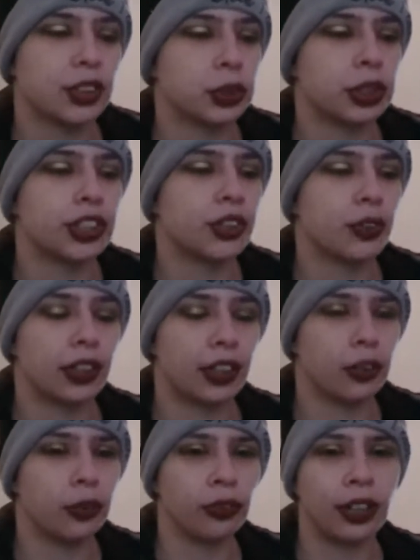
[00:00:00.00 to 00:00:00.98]
So she's going
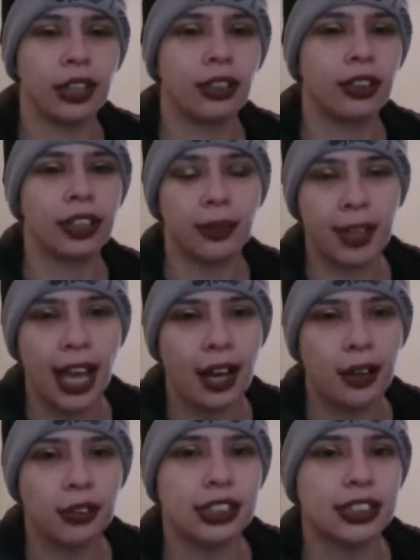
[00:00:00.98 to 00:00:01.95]
to go like clean up the
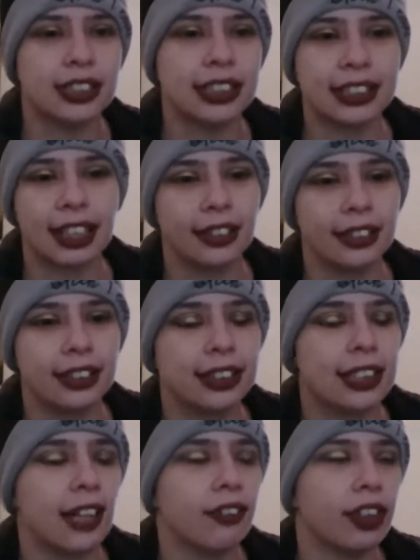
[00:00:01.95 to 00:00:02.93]
house to sell
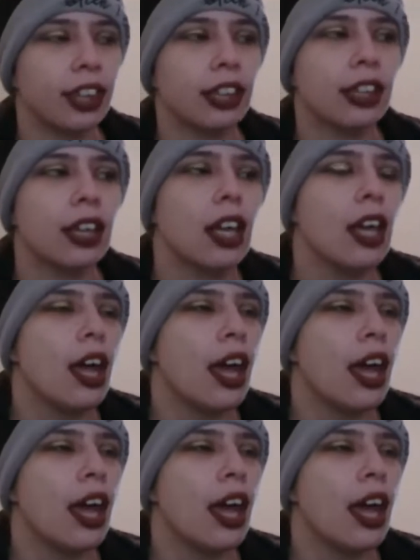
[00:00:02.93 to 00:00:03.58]
it and everything.